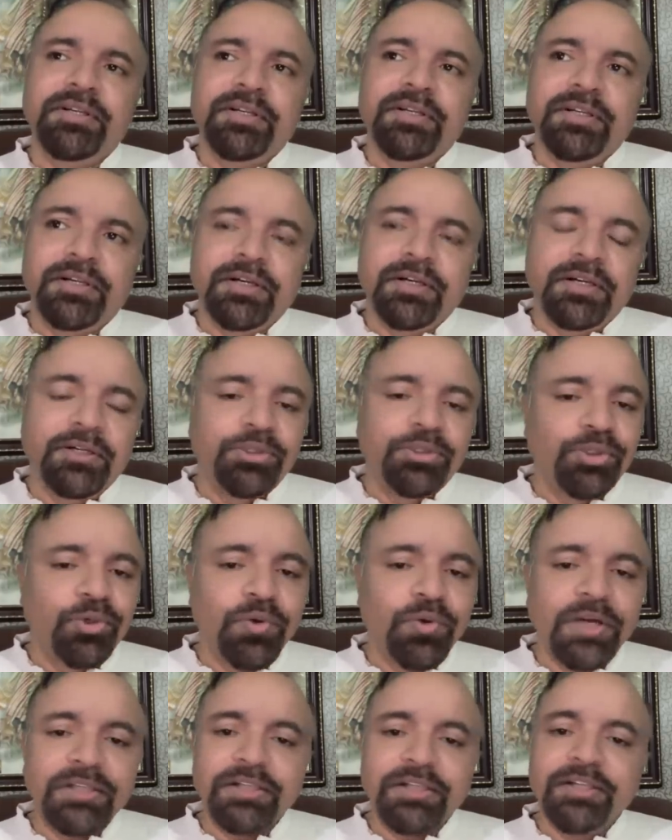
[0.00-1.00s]

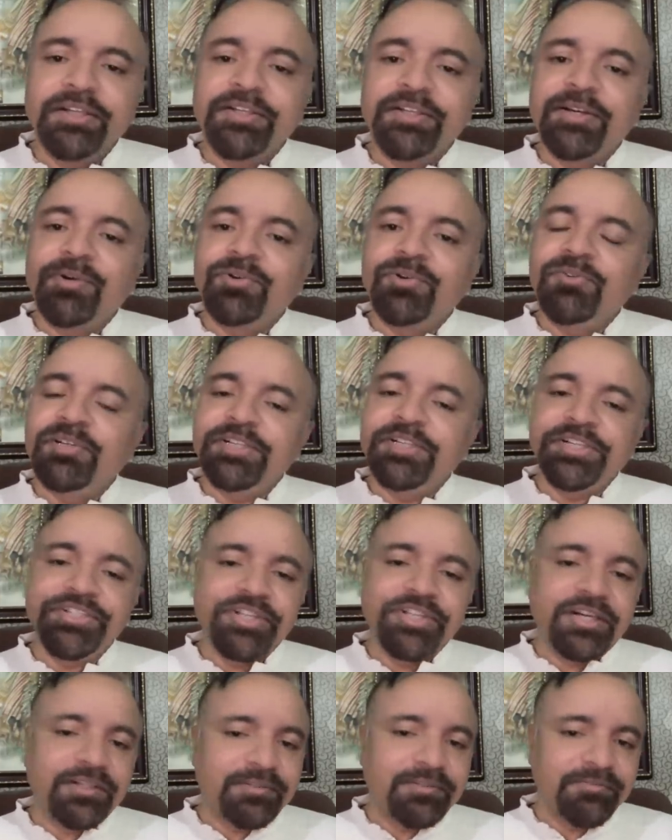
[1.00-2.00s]
no artillery round will
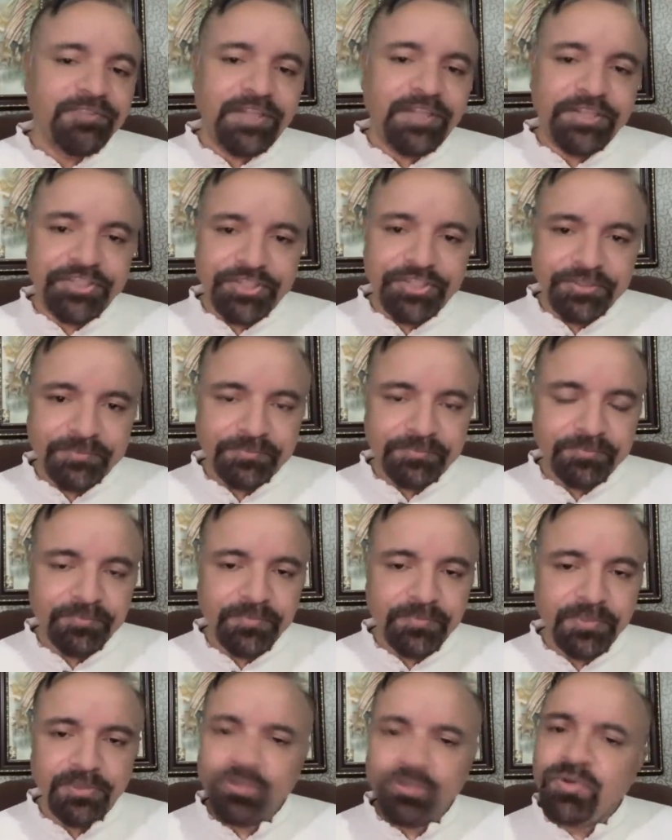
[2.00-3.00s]
reach our village.
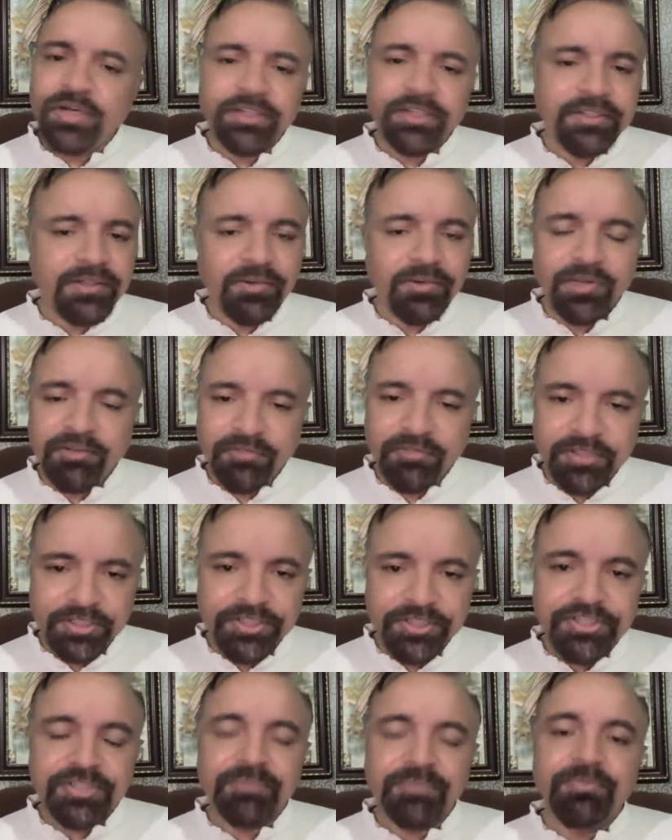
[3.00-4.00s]
No artillery round ever
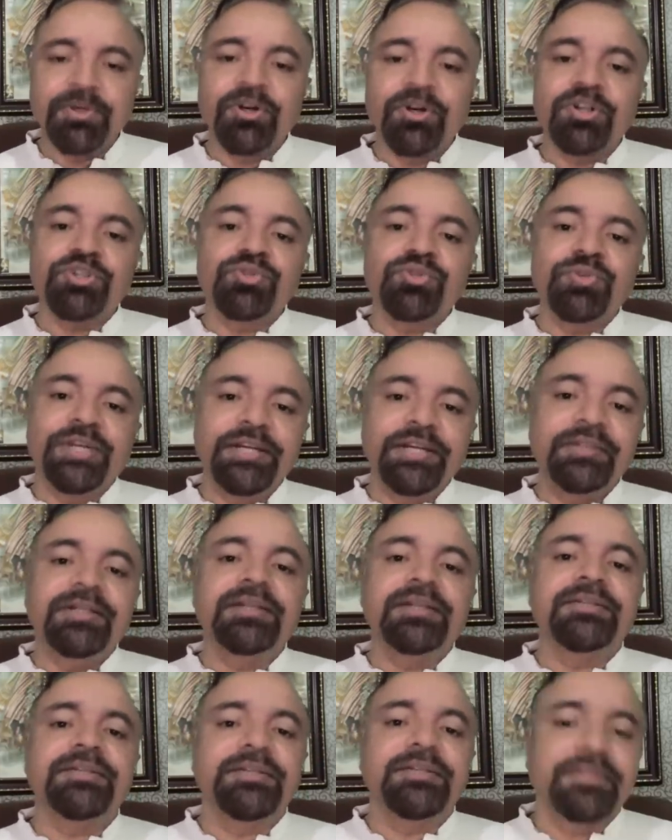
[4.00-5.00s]
reached because to hit
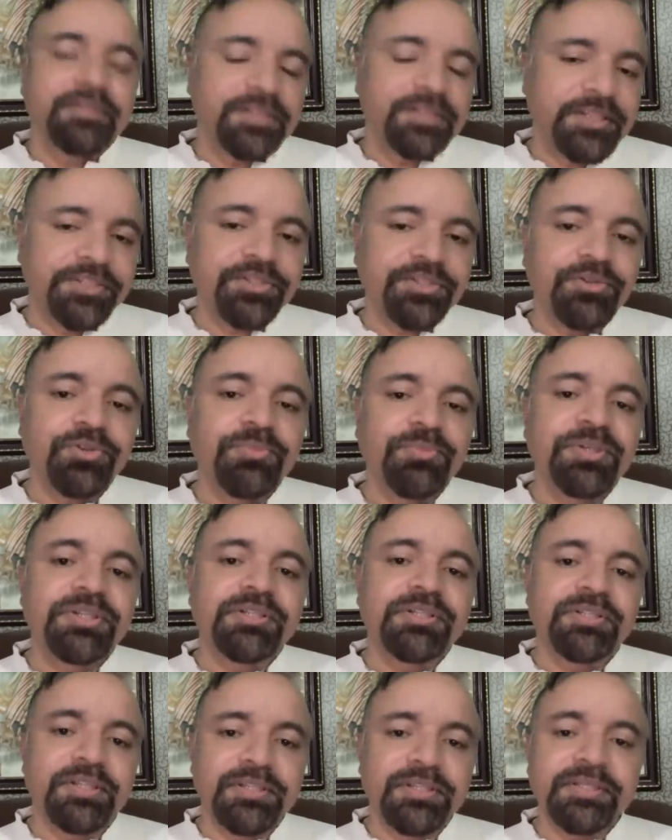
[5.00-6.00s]
us 6
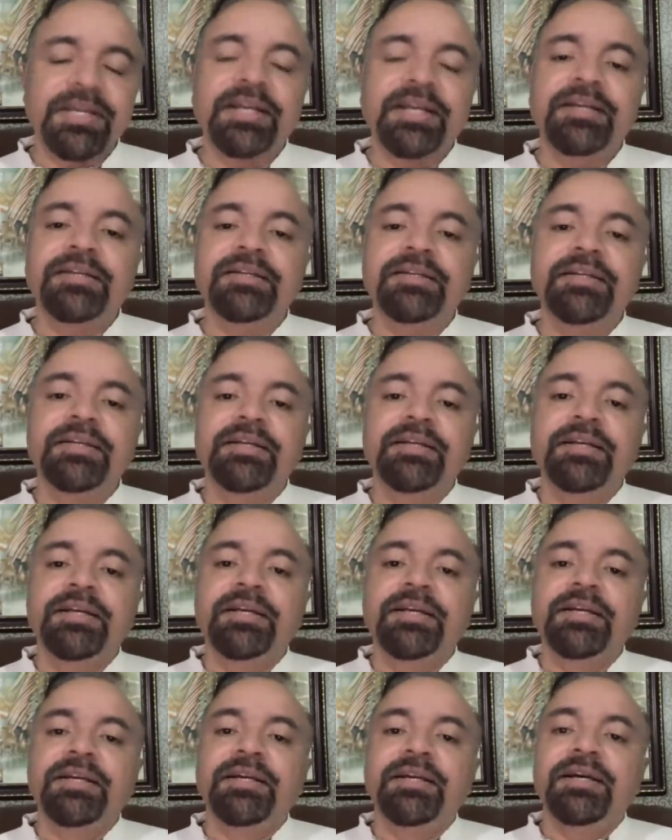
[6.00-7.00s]
kilometers this side
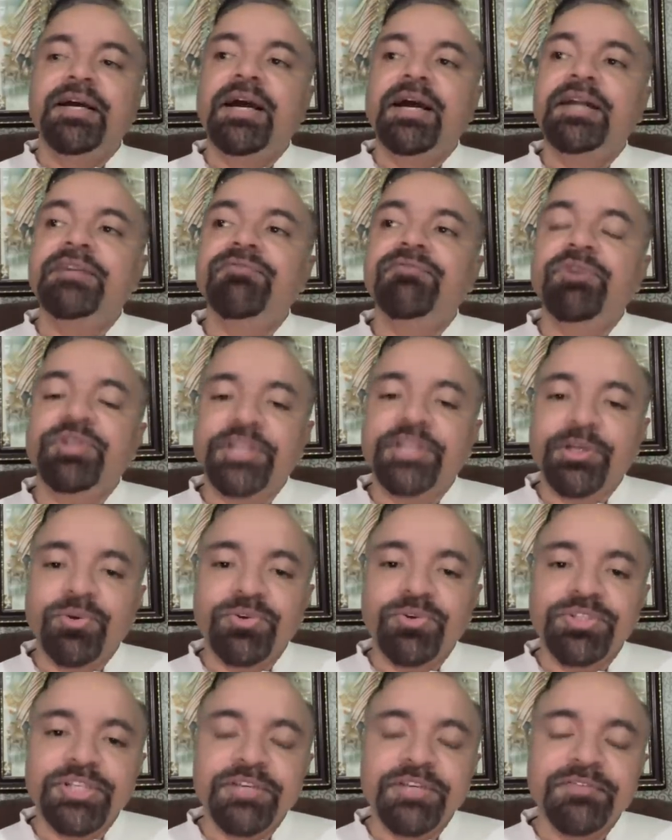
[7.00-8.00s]
and for their
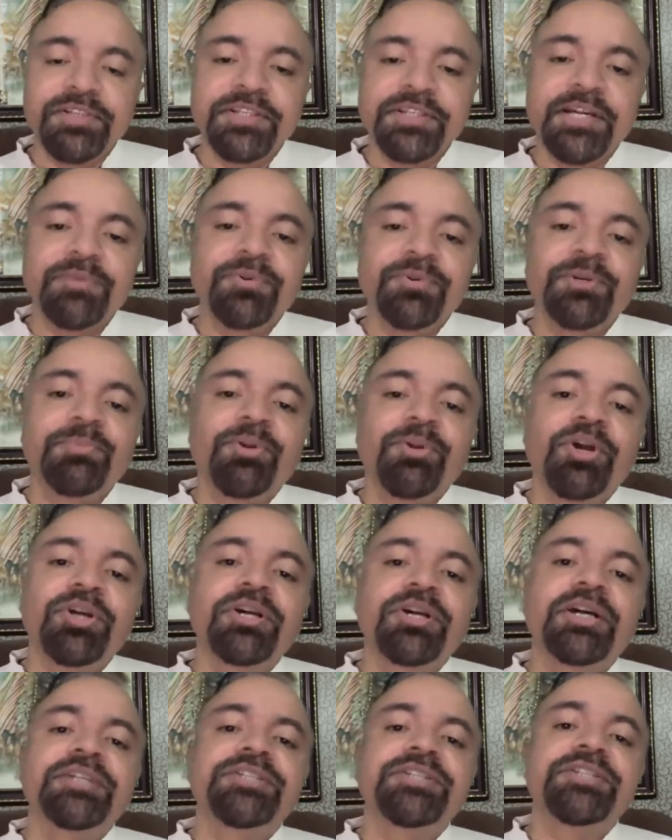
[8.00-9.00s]
own safety, they had to deploy
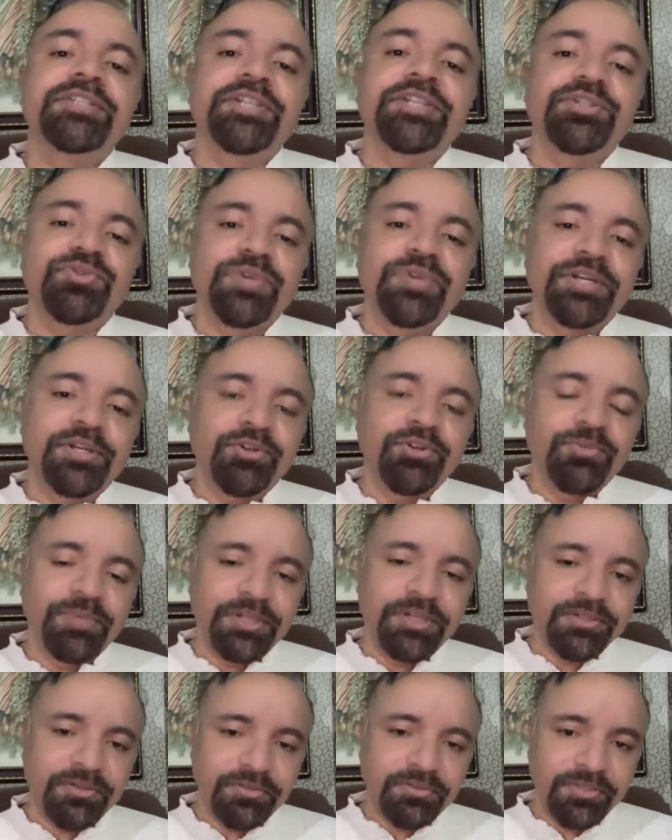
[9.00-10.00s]
guns 6 to 8
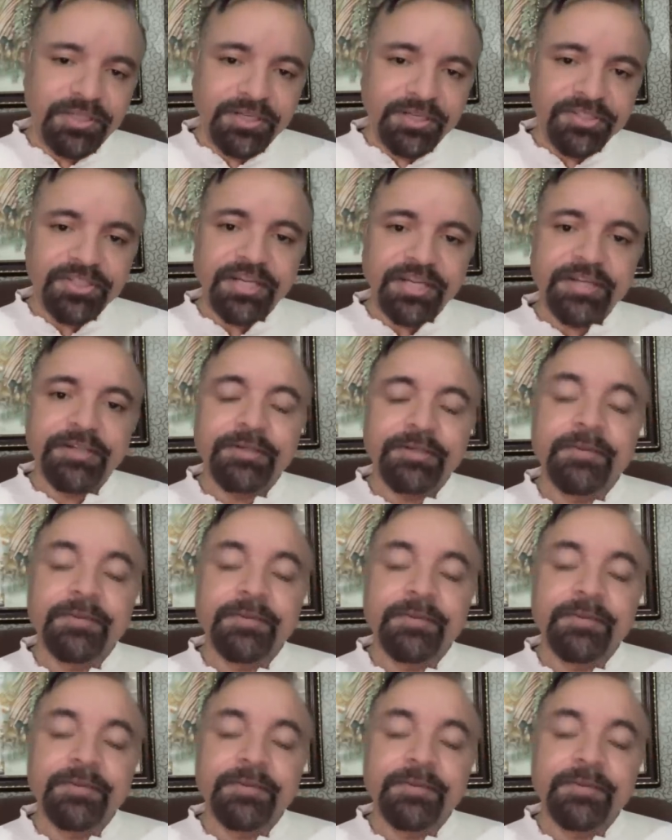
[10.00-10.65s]
kilometers on their side.